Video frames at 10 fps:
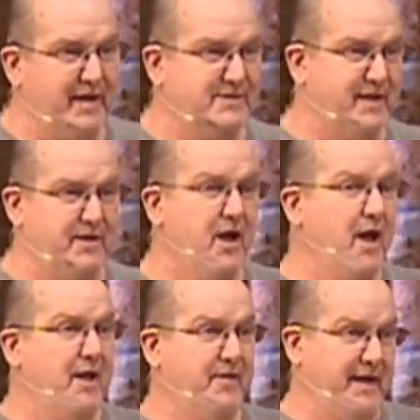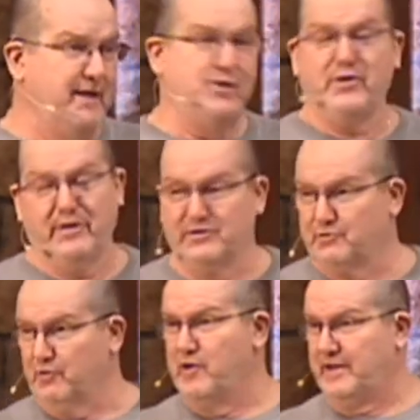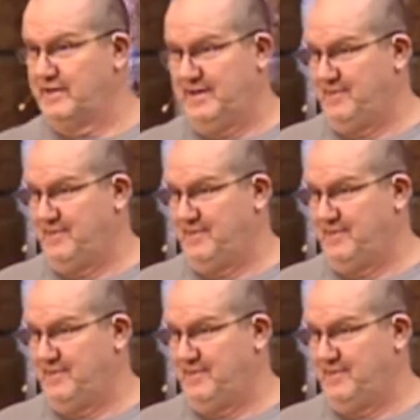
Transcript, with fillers: He said, the engine is ruined.